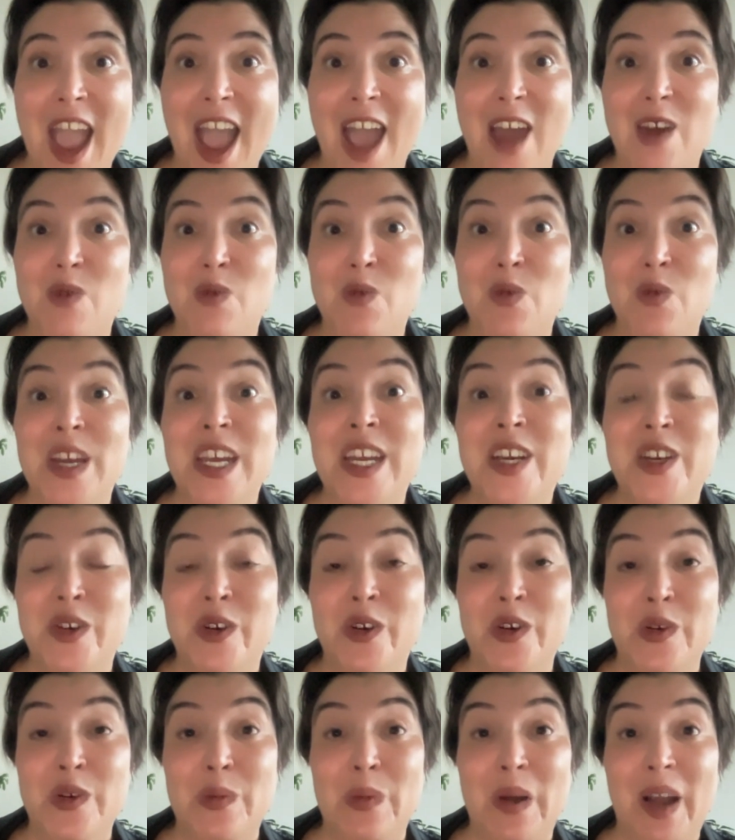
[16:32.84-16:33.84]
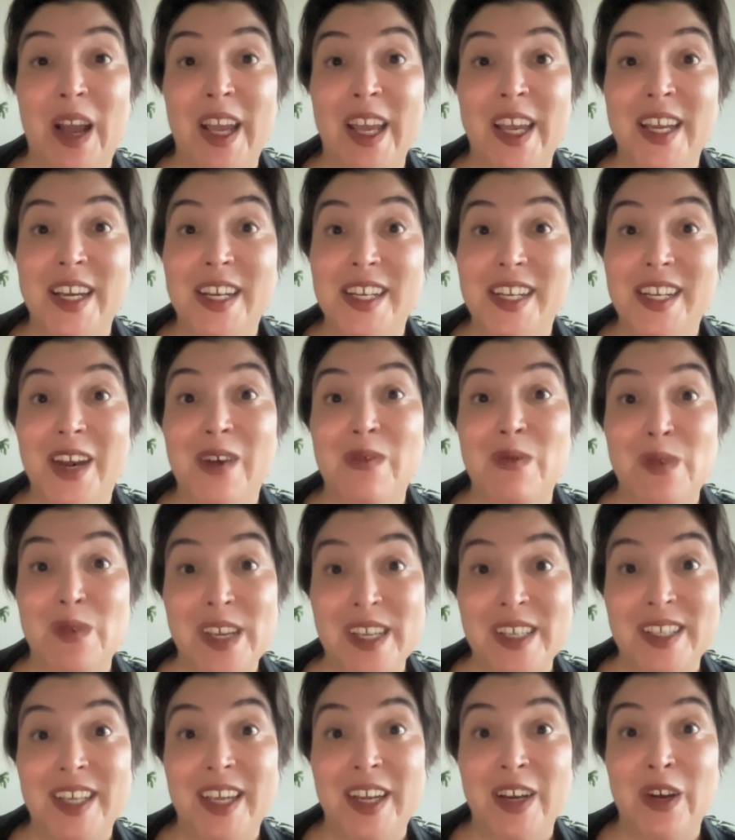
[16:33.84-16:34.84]
and we don't buy it, and
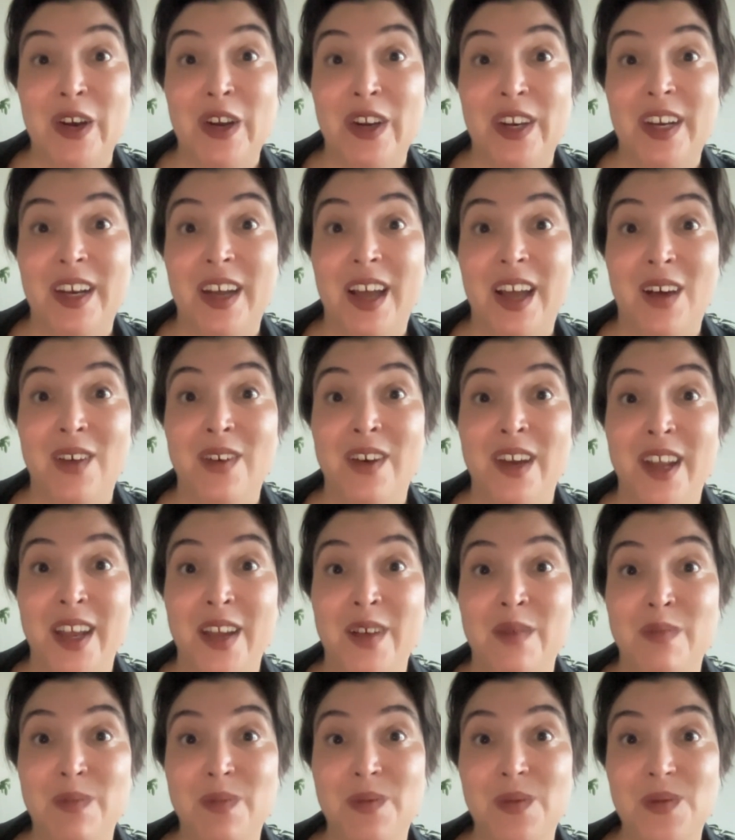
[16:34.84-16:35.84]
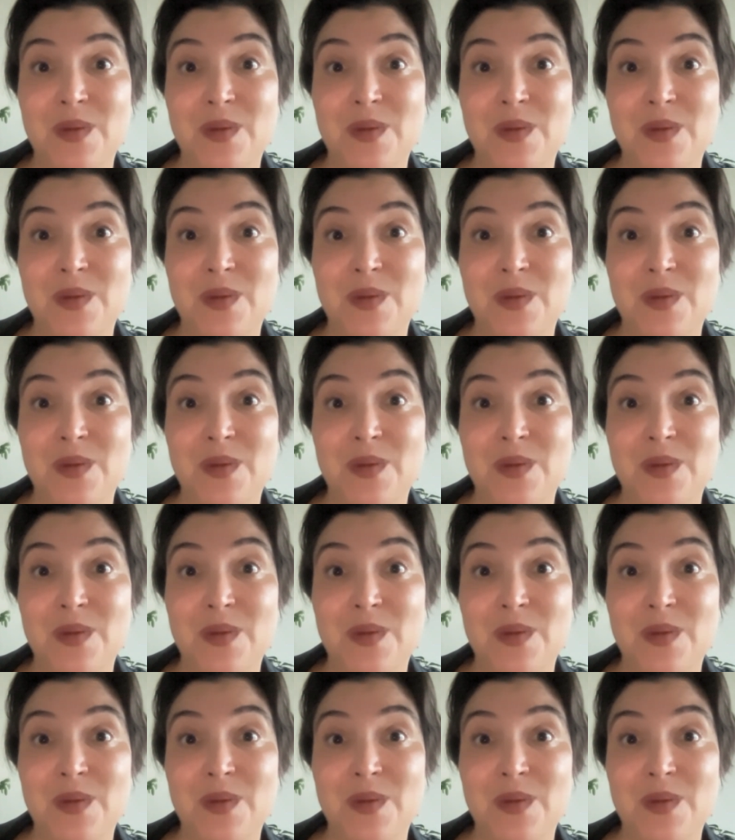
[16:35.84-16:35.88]
we say not in our name.